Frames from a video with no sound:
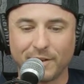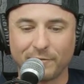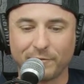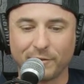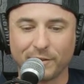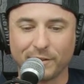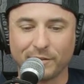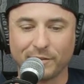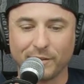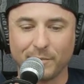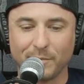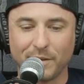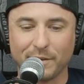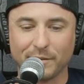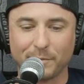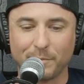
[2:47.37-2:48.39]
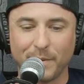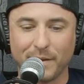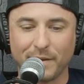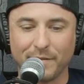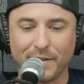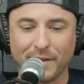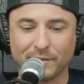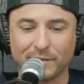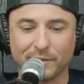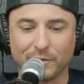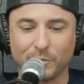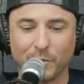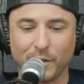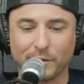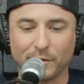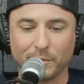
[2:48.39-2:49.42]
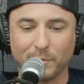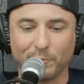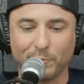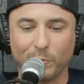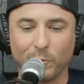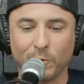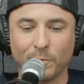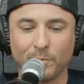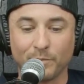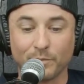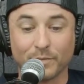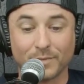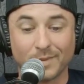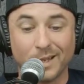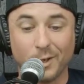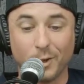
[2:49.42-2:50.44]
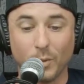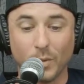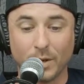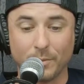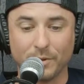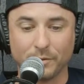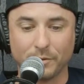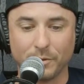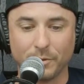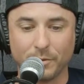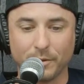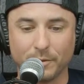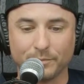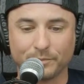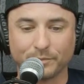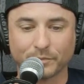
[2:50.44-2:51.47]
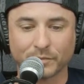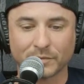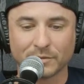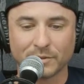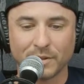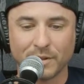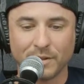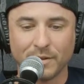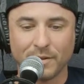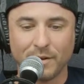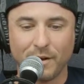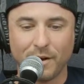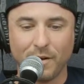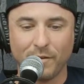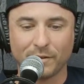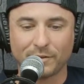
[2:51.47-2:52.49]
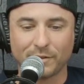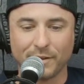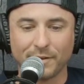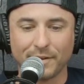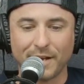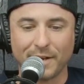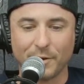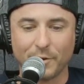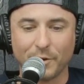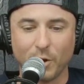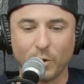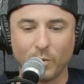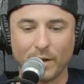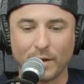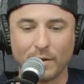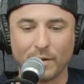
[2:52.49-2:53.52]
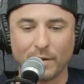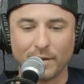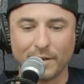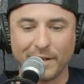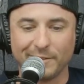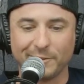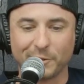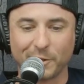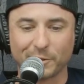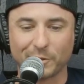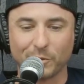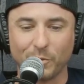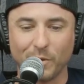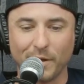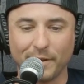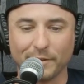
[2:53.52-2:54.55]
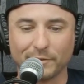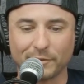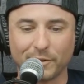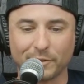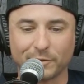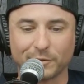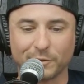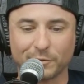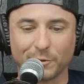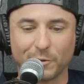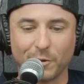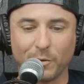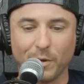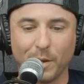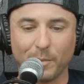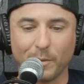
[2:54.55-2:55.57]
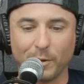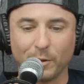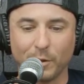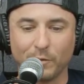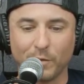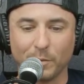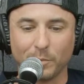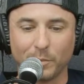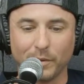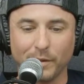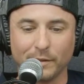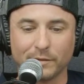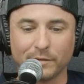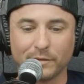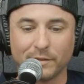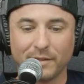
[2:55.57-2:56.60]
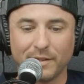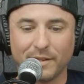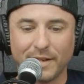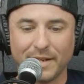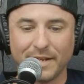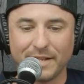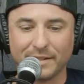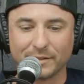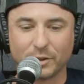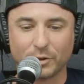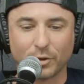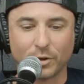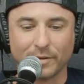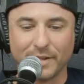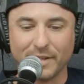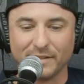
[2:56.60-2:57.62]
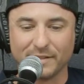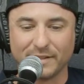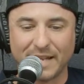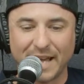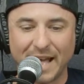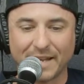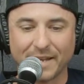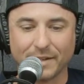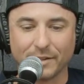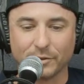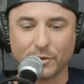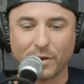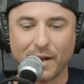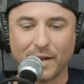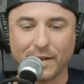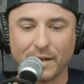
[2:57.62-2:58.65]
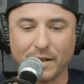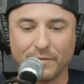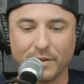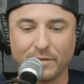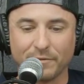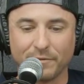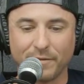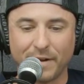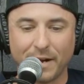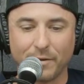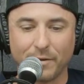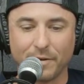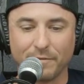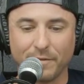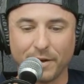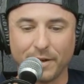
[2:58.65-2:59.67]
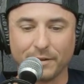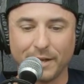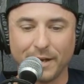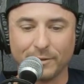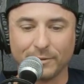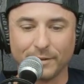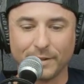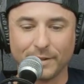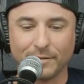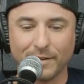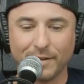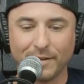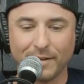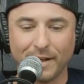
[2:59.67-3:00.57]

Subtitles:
Definitely seemed he has been in that situation before. He knew what he was doing. All of a sudden, out of nowhere, he jerks away and starts to throw up all over the place. He is gagging and dry heaving very, very loudly.